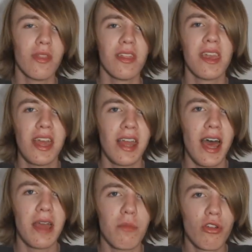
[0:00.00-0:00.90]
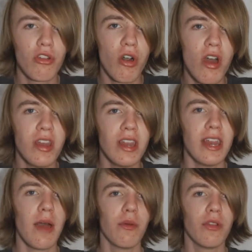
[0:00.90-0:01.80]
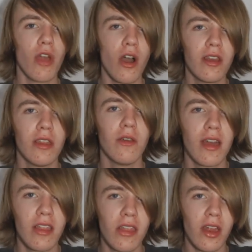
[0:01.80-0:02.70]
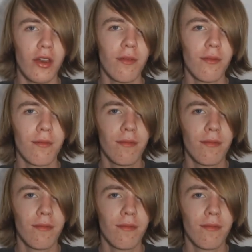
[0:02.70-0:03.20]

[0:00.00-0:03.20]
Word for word: Once again, I am Sean, and I will talk to you guys later.